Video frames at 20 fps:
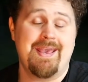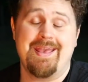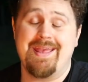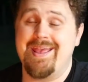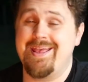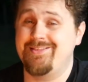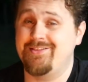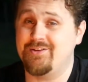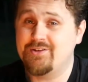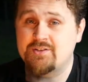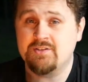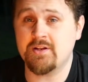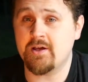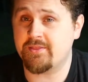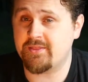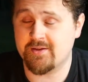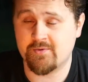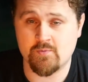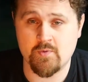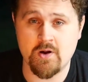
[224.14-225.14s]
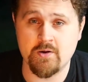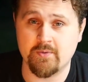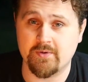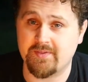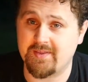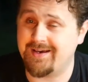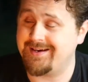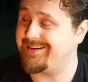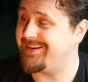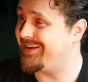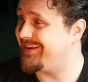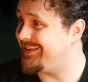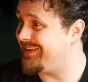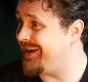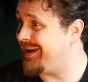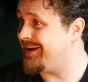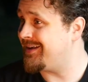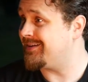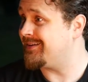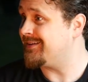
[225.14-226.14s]
And there's nothing wrong with that.
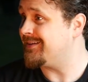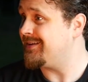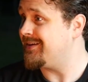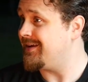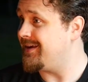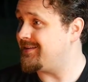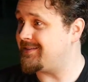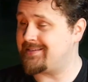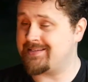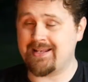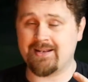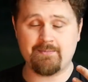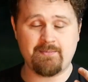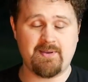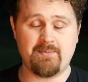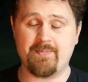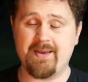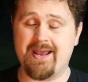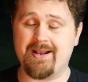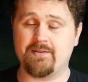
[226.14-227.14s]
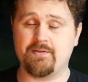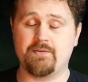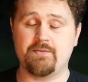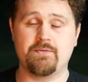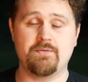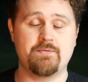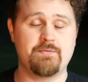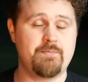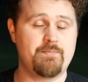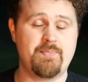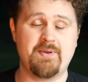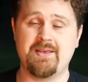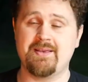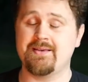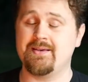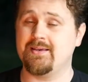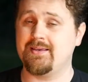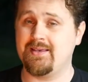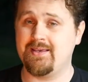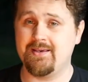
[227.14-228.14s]
Again, it's sending me back to
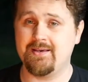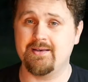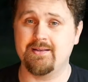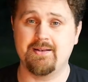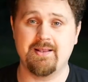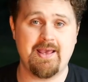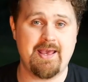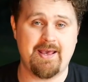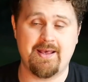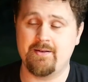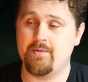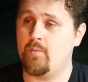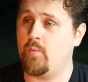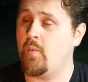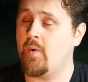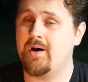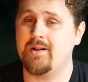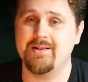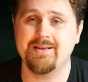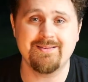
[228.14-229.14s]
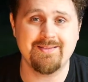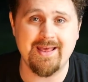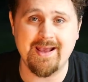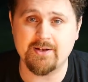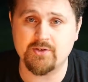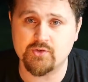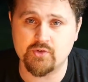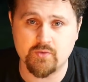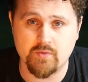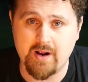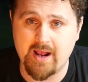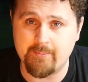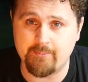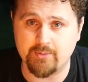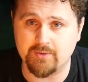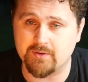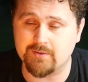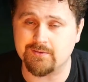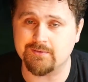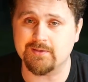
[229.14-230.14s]
being a kid and wanting that
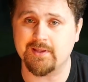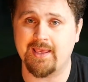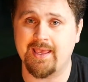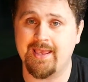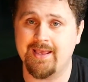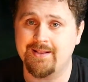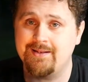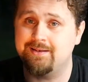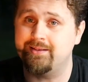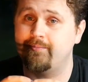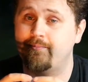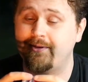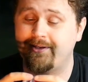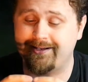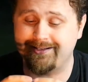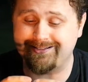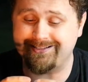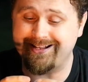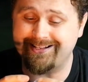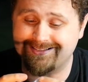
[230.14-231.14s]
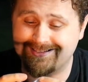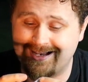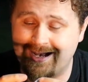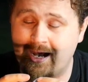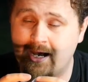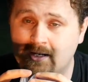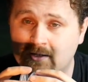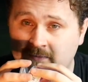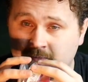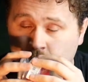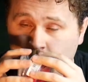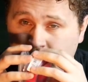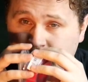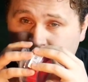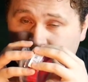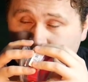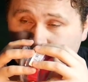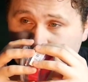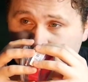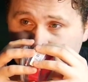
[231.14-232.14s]
tropical candy, because that's kind of what
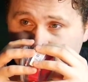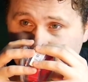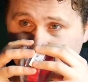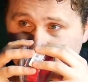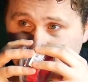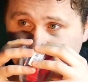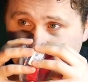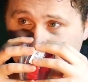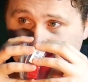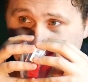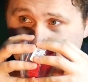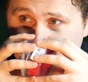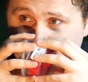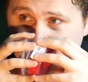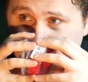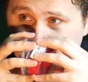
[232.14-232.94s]
this smells like.